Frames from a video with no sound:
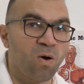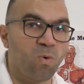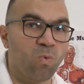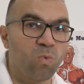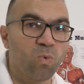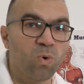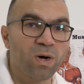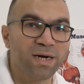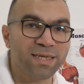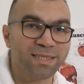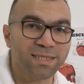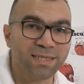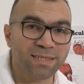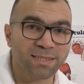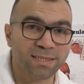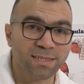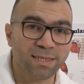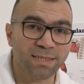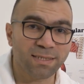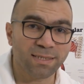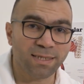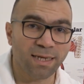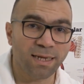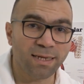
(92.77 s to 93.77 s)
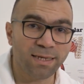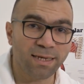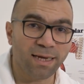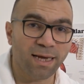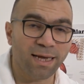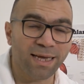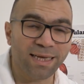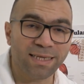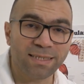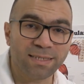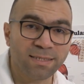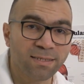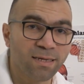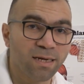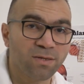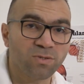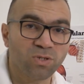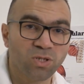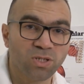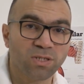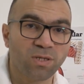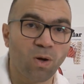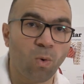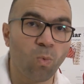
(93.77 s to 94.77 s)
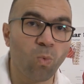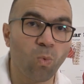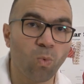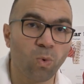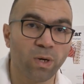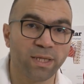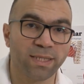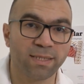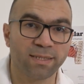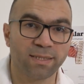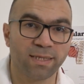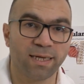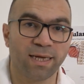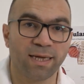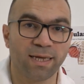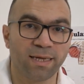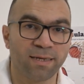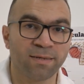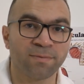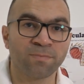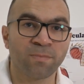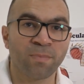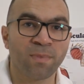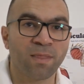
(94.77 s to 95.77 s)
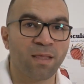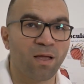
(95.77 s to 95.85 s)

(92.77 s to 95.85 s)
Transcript: What does this tell you? It's not just a one day